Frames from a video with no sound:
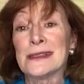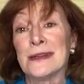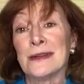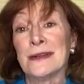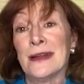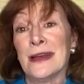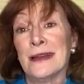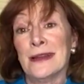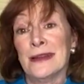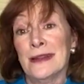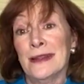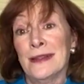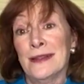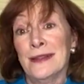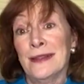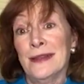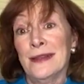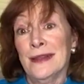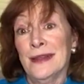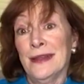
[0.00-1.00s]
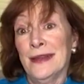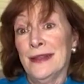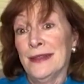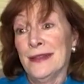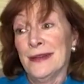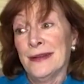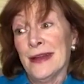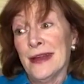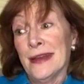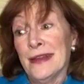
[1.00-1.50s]
they're
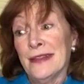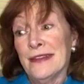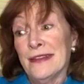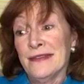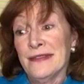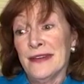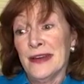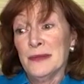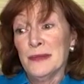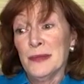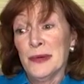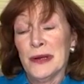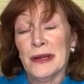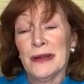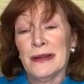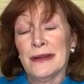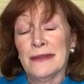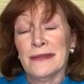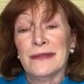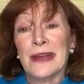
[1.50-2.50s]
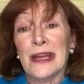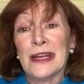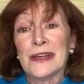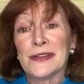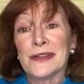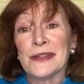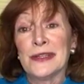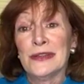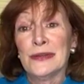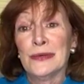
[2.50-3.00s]
not in the fun part of
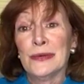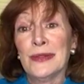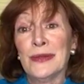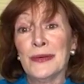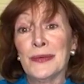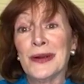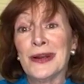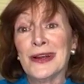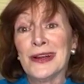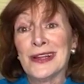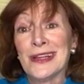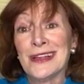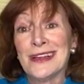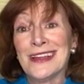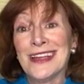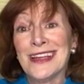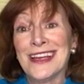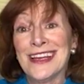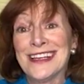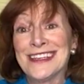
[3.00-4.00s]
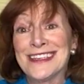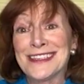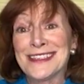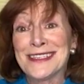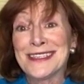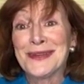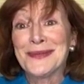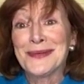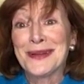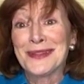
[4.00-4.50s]
actually doing the work and getting to
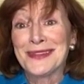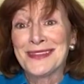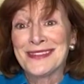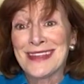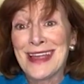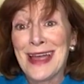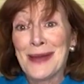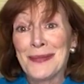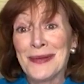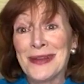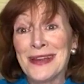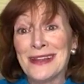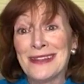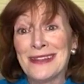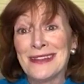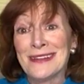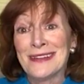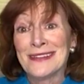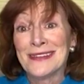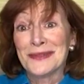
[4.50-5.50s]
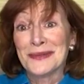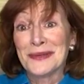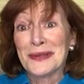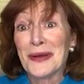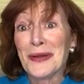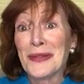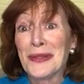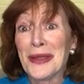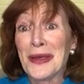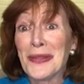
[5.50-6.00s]
see what's happening. They're doing
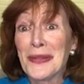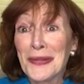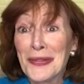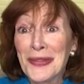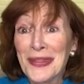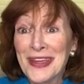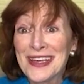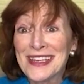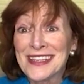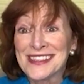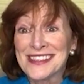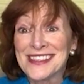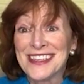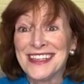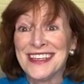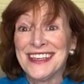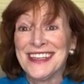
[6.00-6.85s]
all the other things.